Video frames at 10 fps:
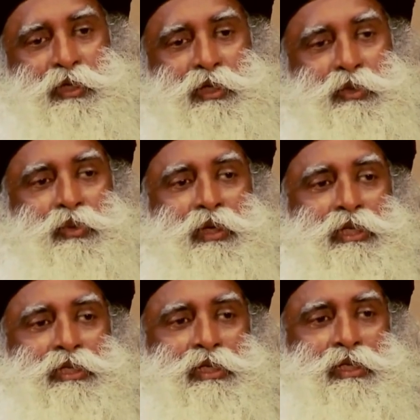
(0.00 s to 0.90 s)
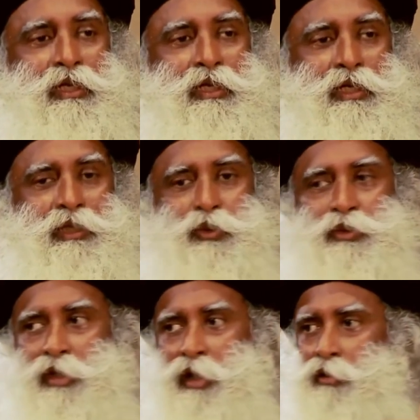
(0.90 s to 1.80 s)
you can do internally, you're
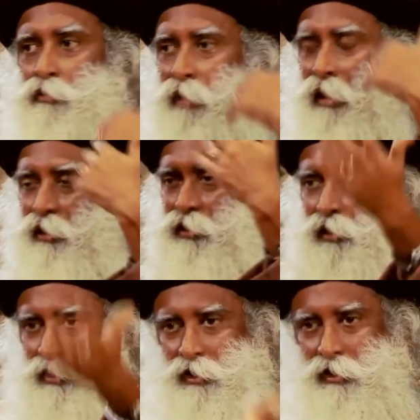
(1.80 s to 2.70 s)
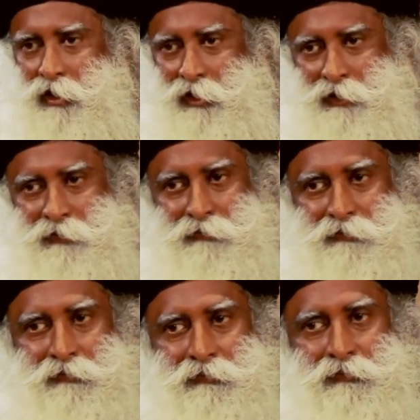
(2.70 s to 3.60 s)
trying to manage externally.
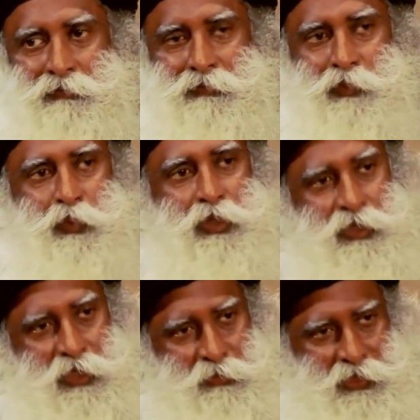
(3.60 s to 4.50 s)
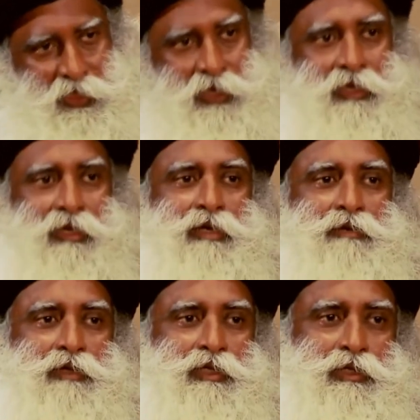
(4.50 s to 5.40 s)
What can be done
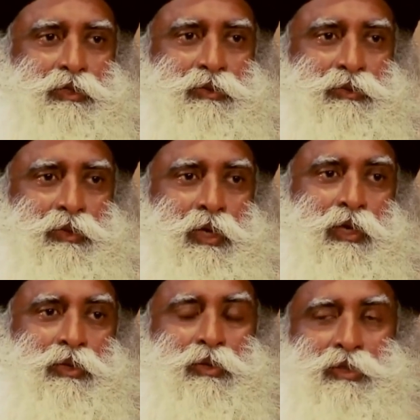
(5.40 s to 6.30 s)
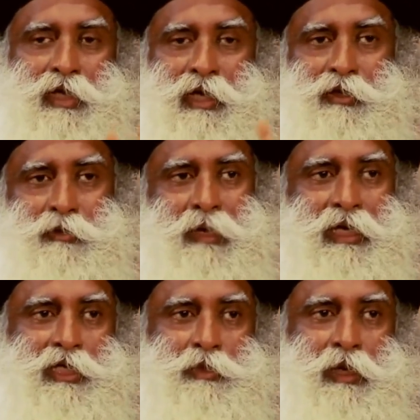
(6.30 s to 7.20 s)
here within you, you're trying to
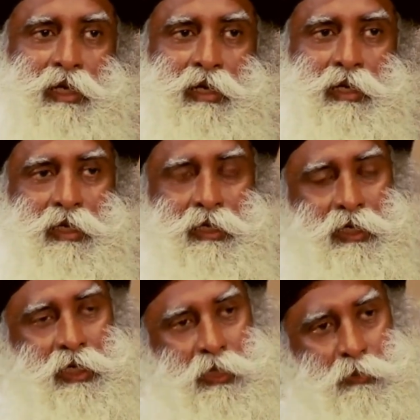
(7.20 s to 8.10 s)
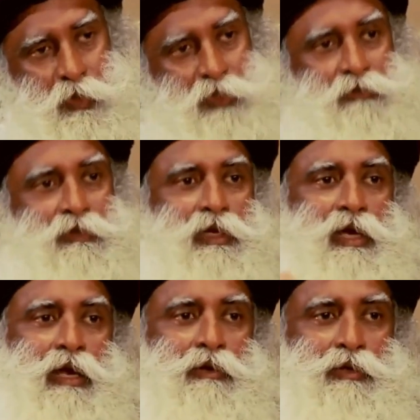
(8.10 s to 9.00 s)
manage by creating an atmosphere
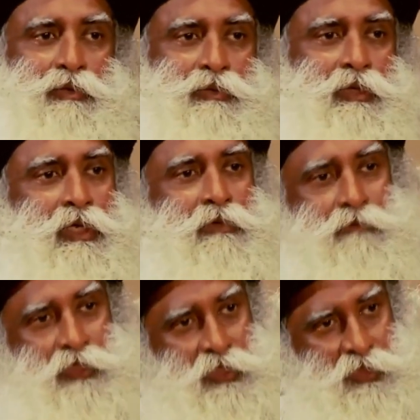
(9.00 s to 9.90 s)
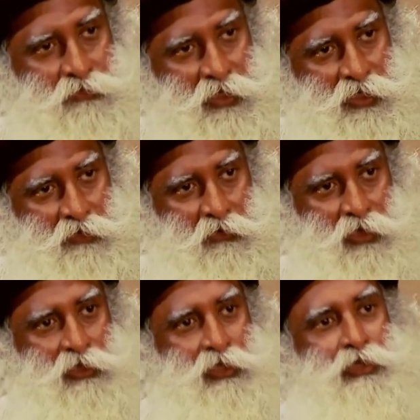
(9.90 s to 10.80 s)
around you, which is a very
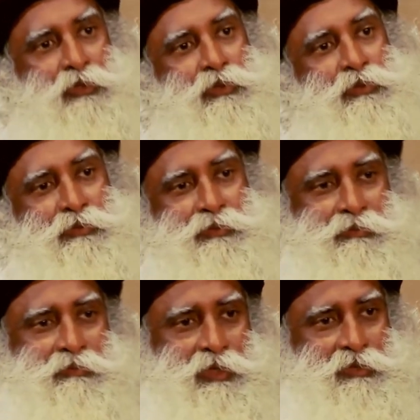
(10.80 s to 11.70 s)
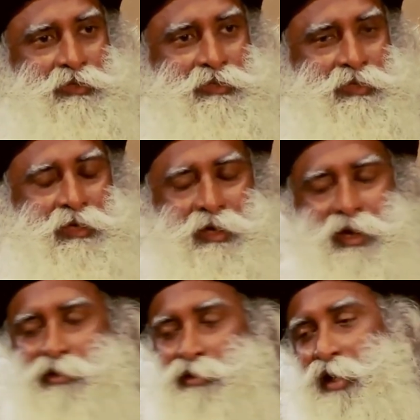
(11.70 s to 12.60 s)
difficult thing to do, because
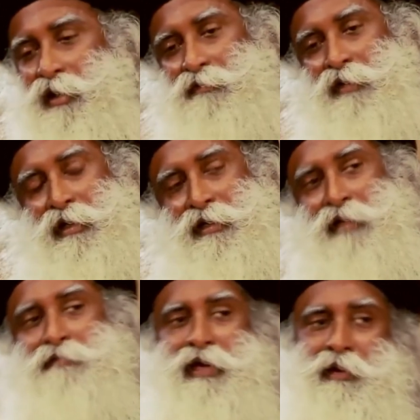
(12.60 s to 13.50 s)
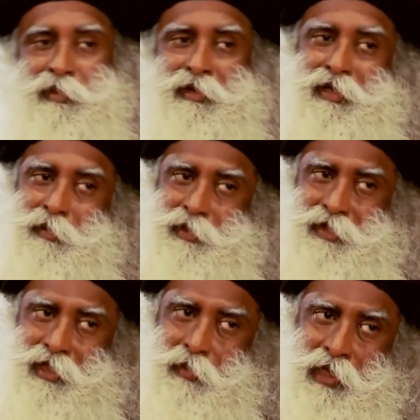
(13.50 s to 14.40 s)
outside will never happen
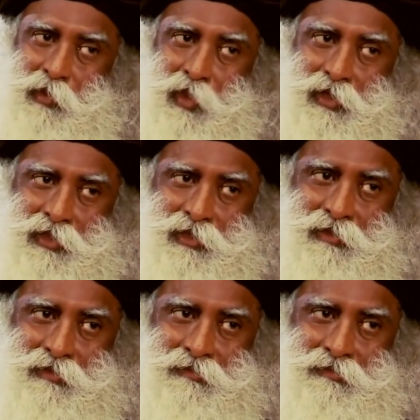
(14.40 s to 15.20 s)
100% the way you want it.